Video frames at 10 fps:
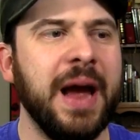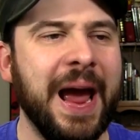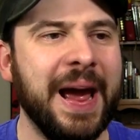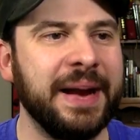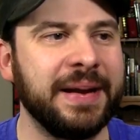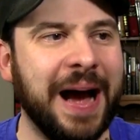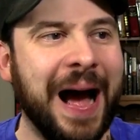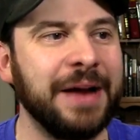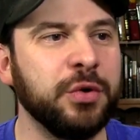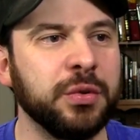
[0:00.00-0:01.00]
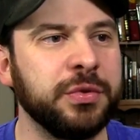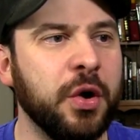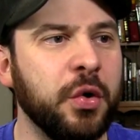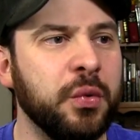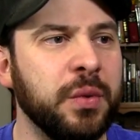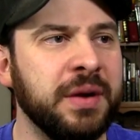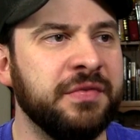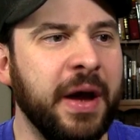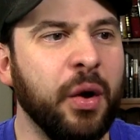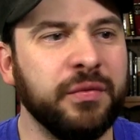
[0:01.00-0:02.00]
And I don't know
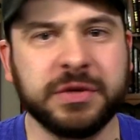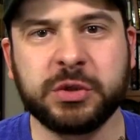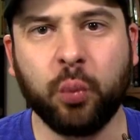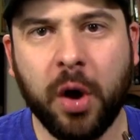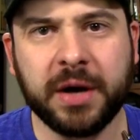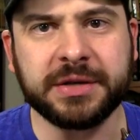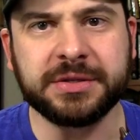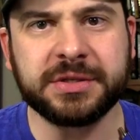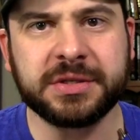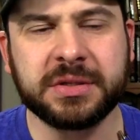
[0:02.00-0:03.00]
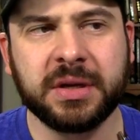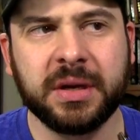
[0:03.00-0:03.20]
if Elvis was.